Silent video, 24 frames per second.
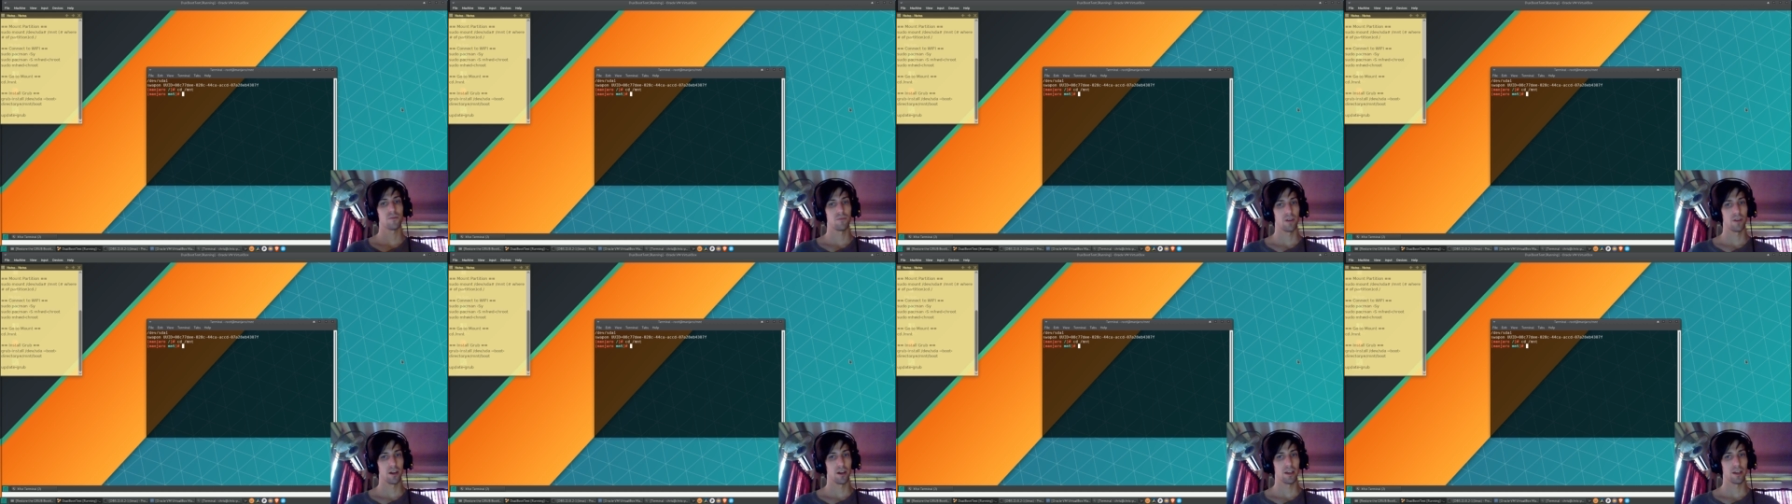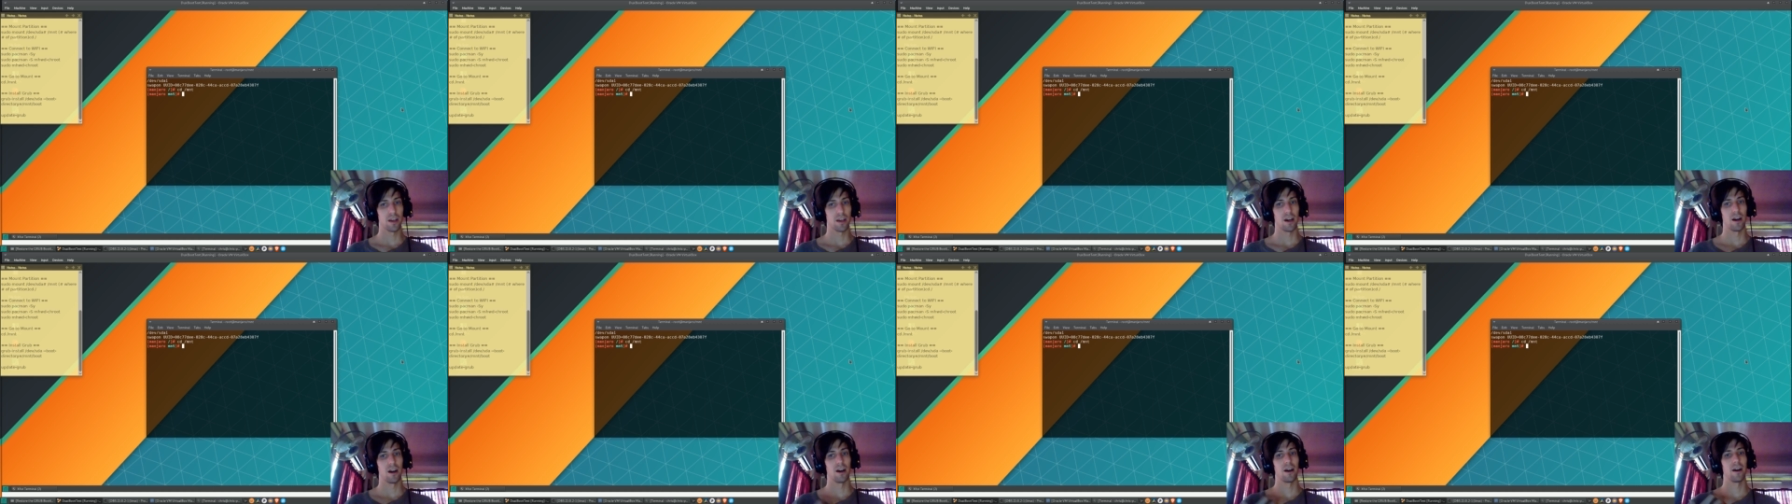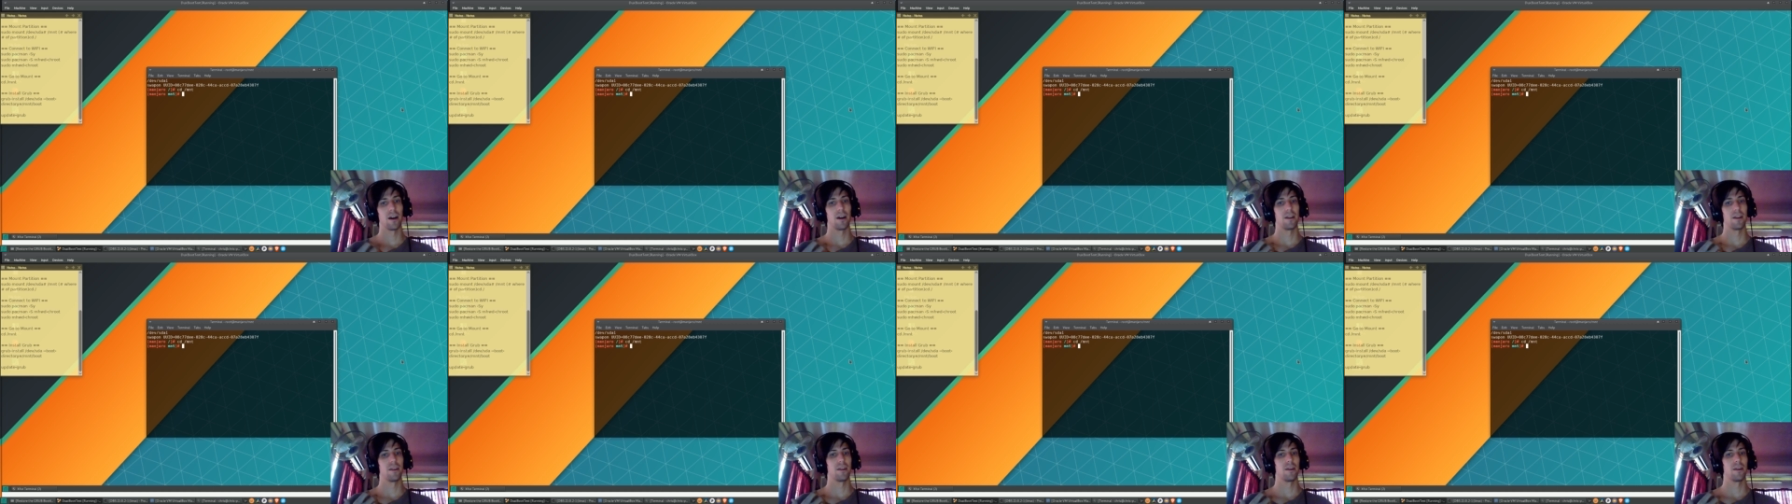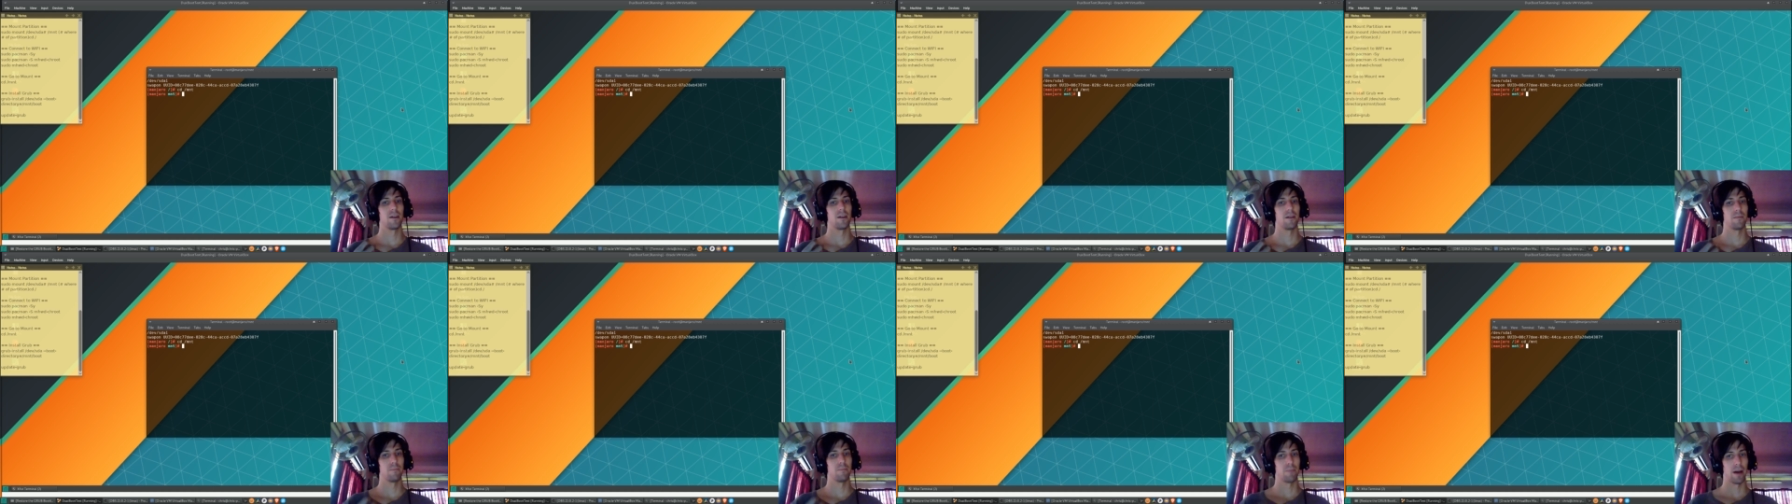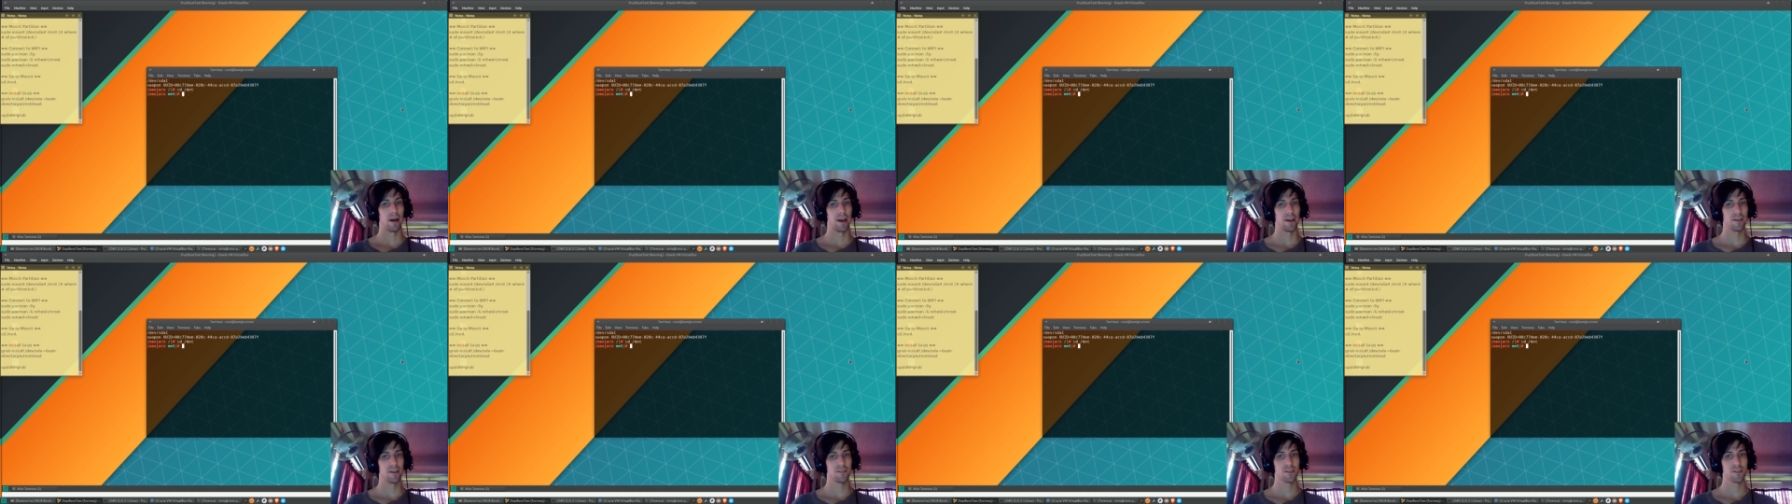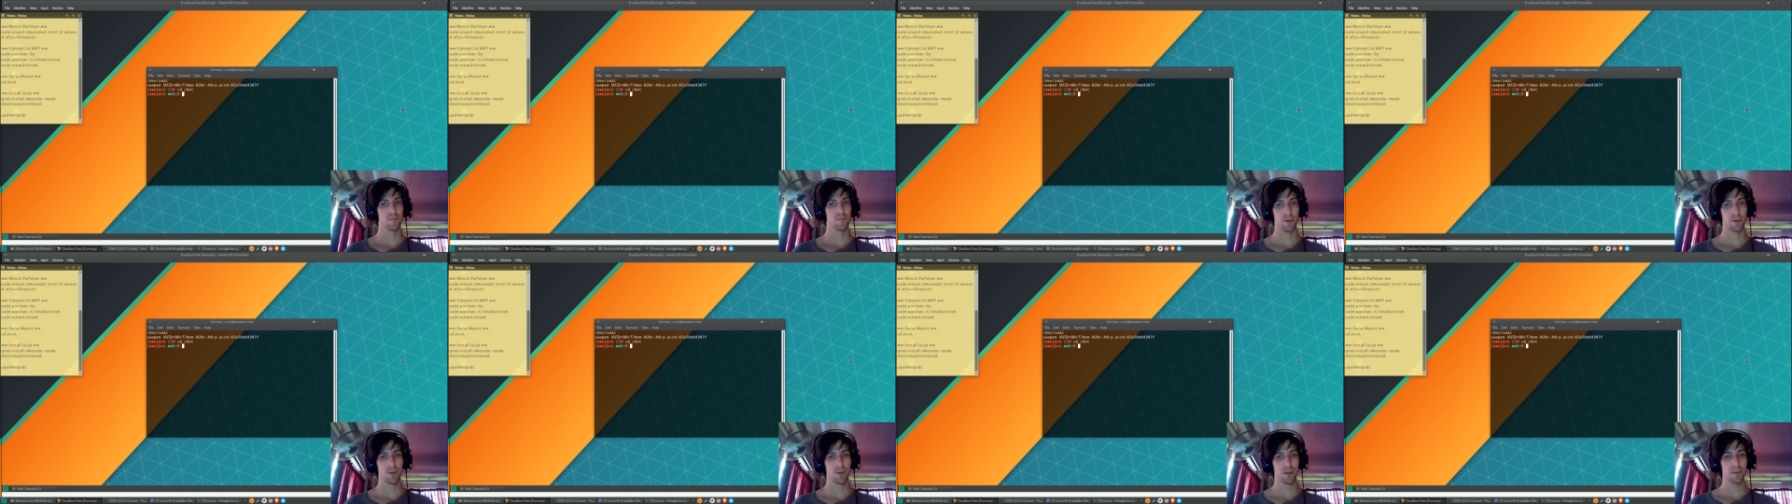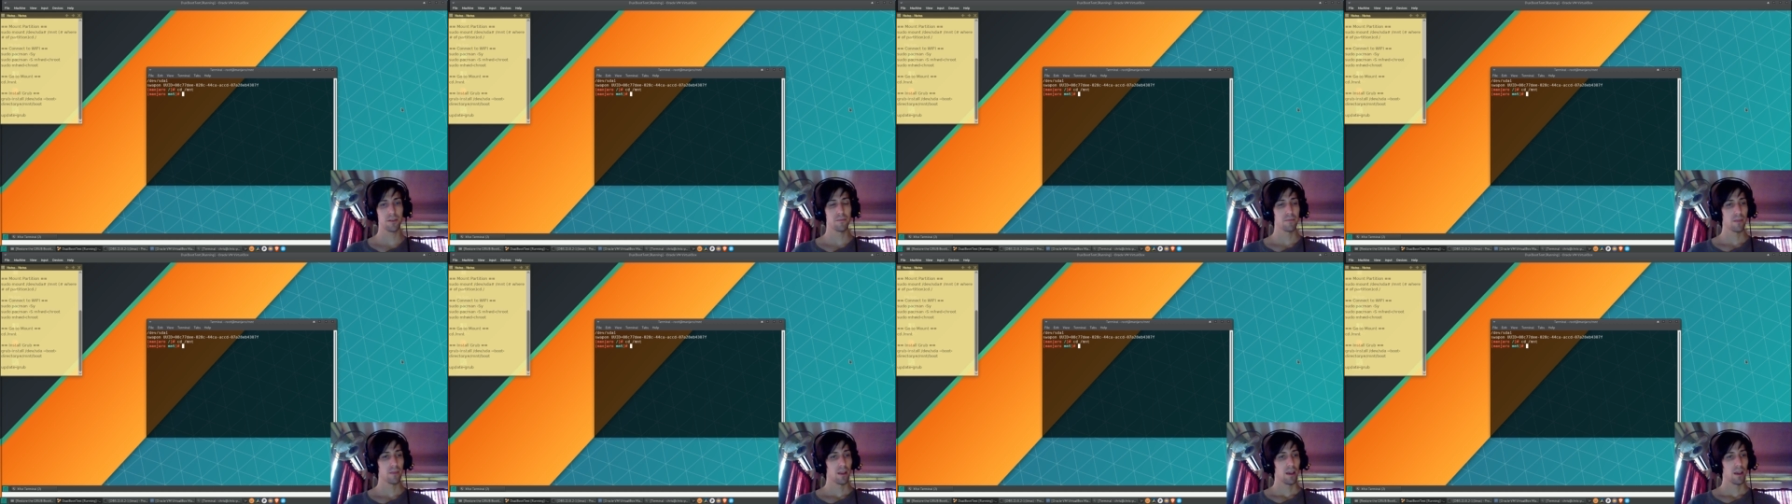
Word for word: running on BIOS booting,